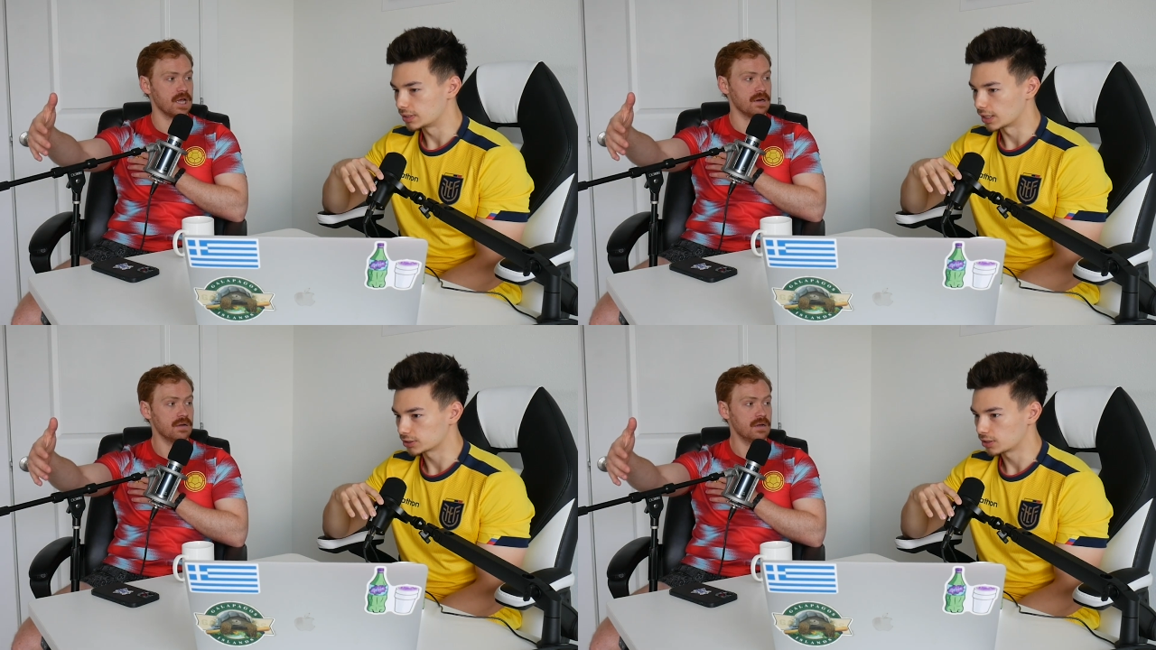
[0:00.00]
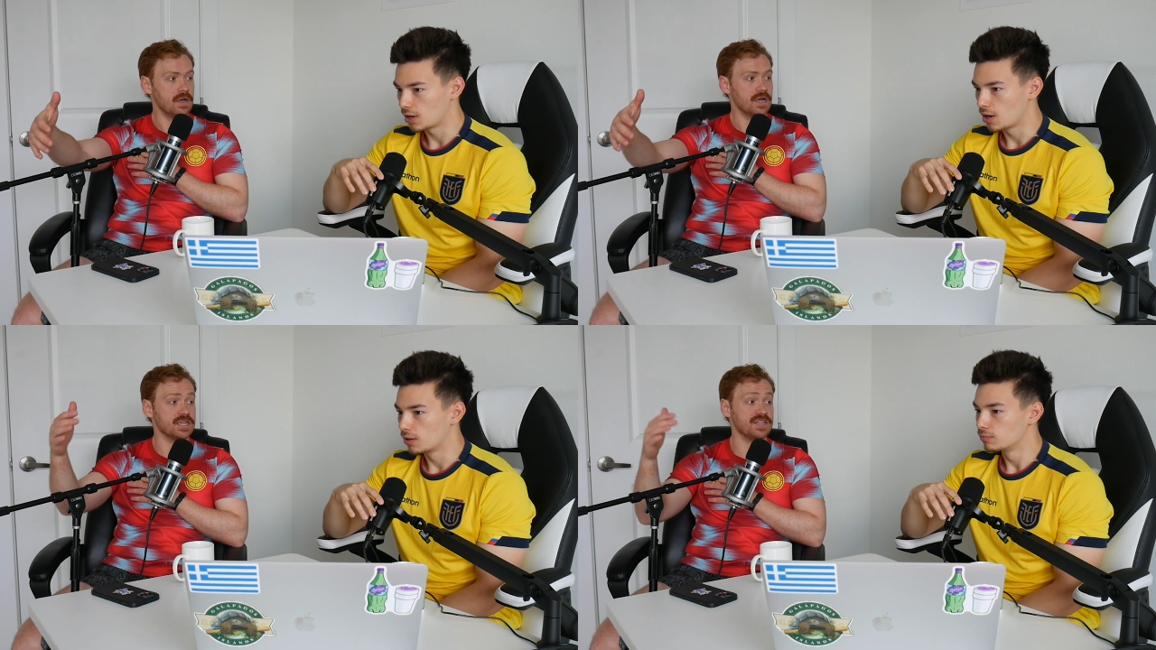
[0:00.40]
Speaker 1: Yes,
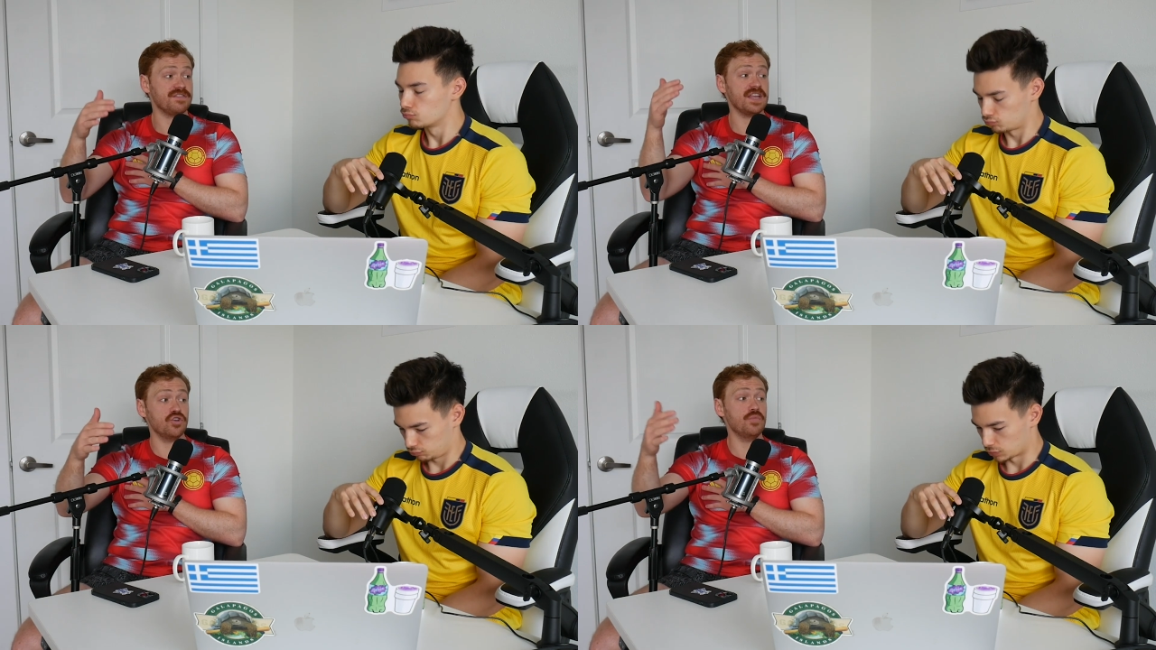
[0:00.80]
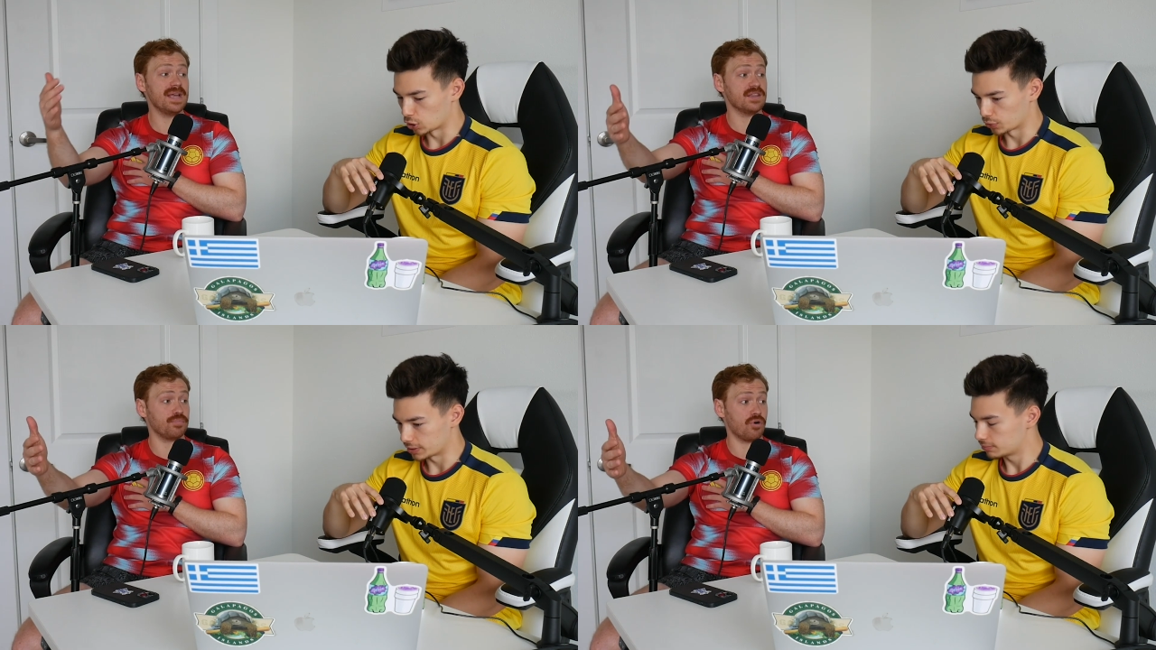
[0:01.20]
because if they do make
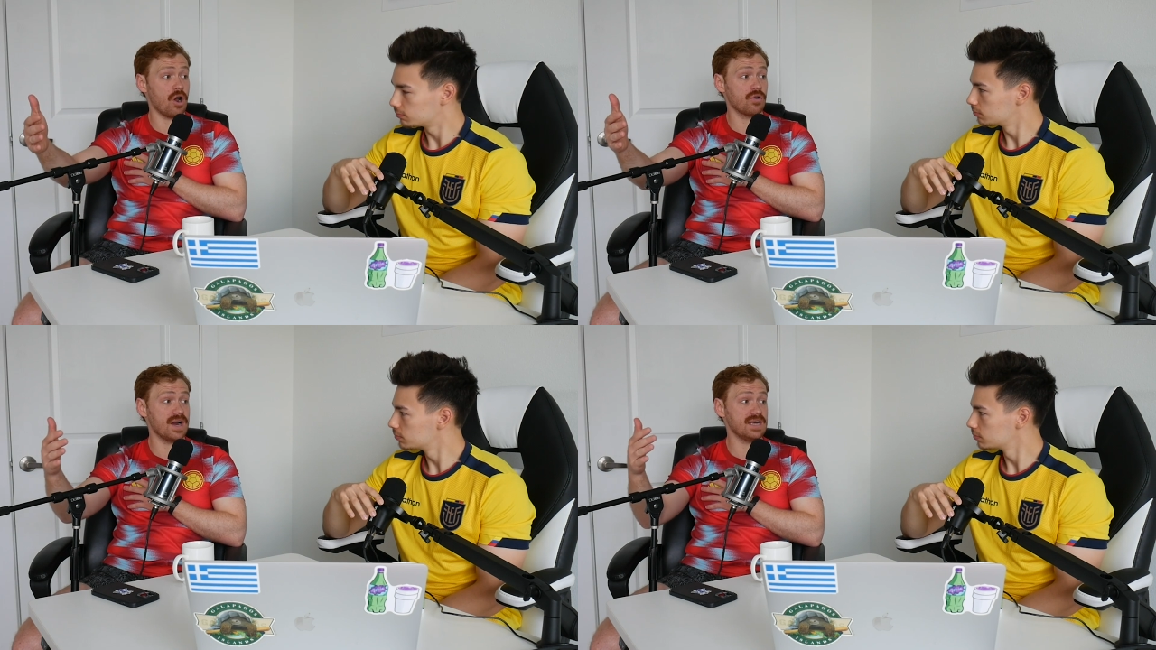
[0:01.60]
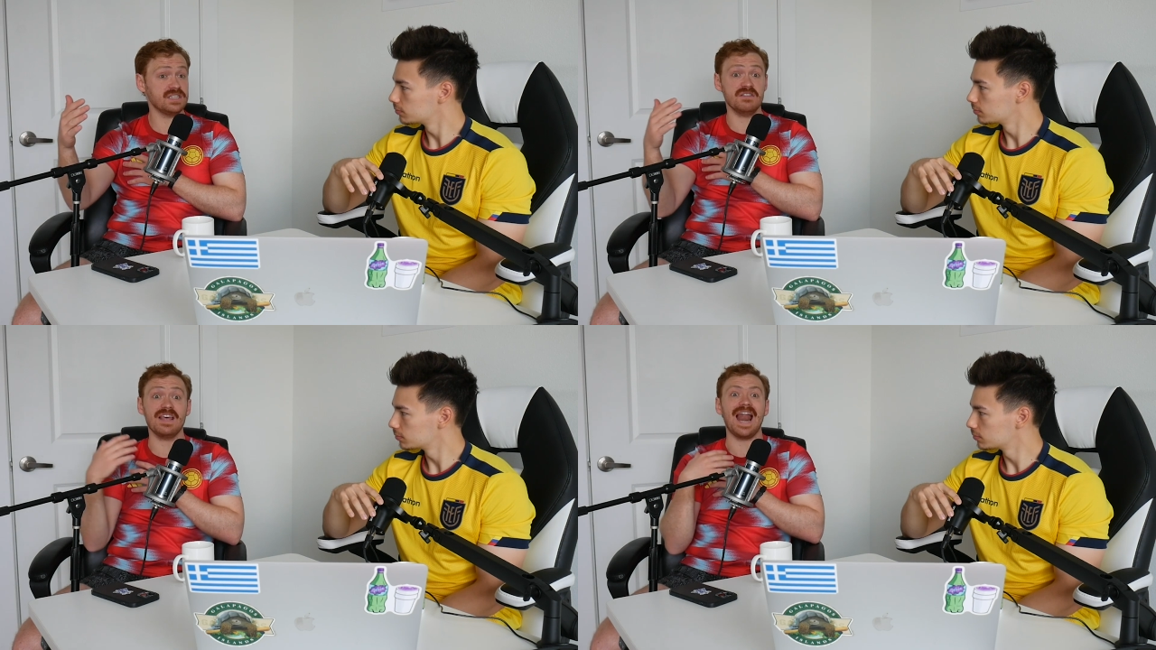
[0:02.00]
Agreed. the
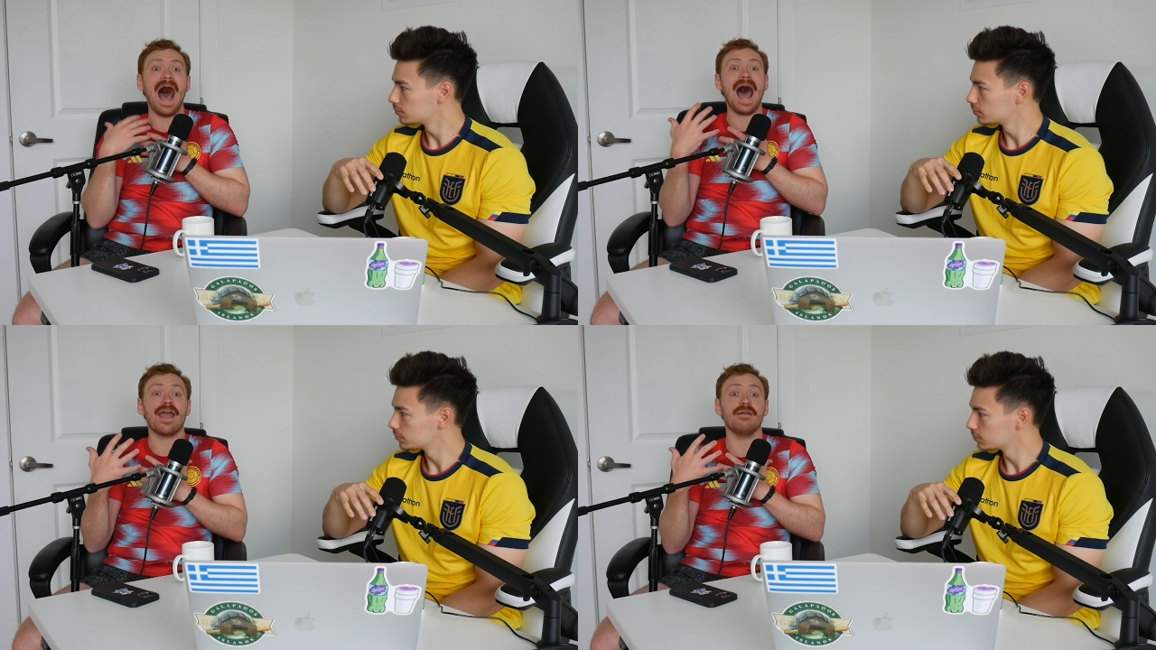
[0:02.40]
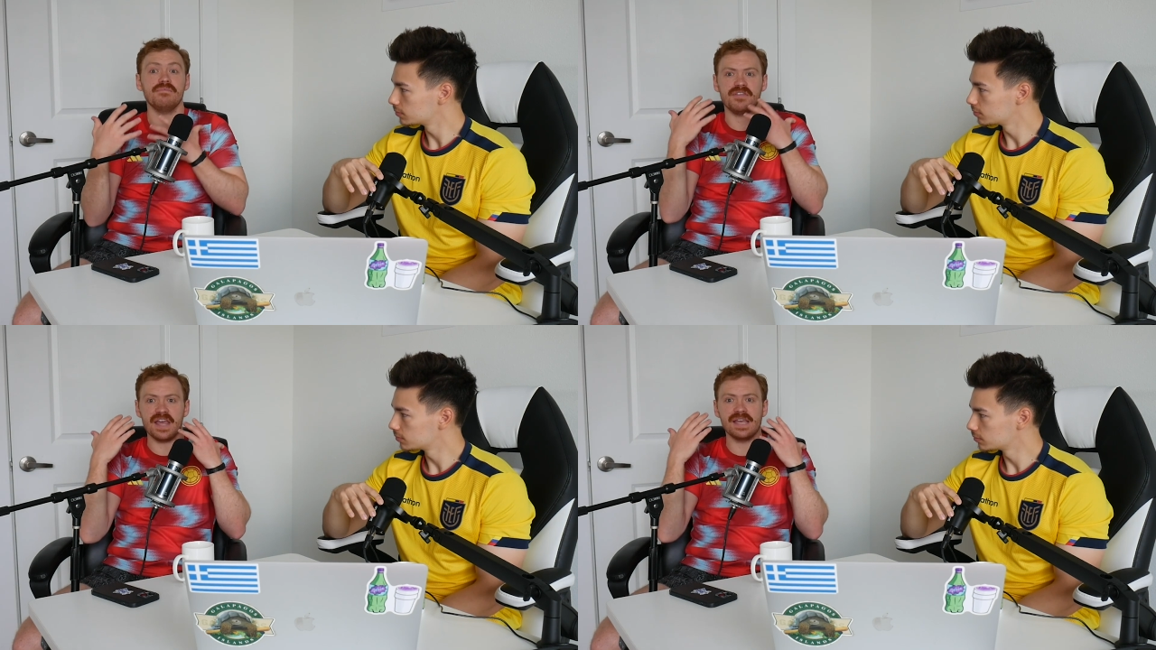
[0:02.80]
progress that I
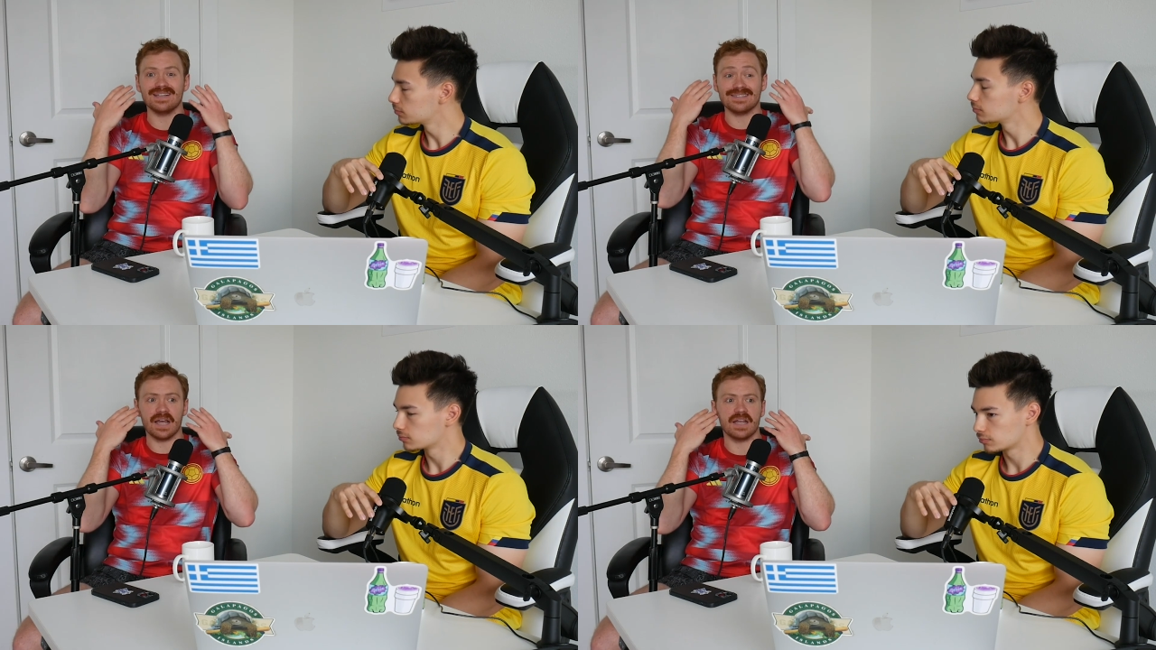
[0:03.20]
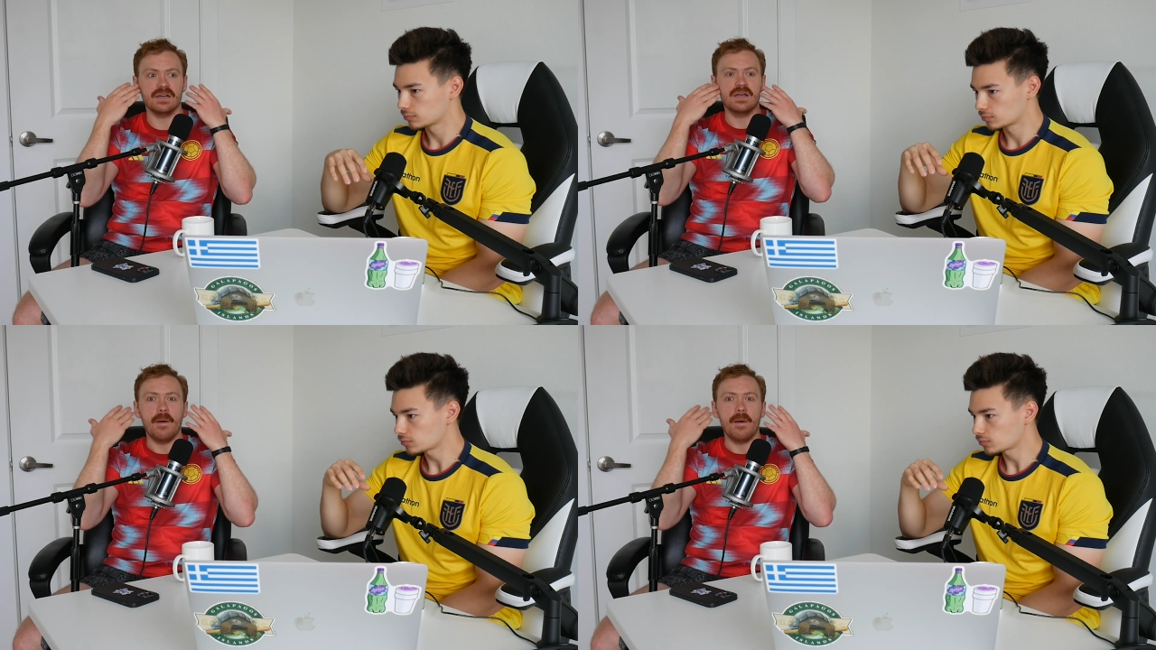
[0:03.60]
think is like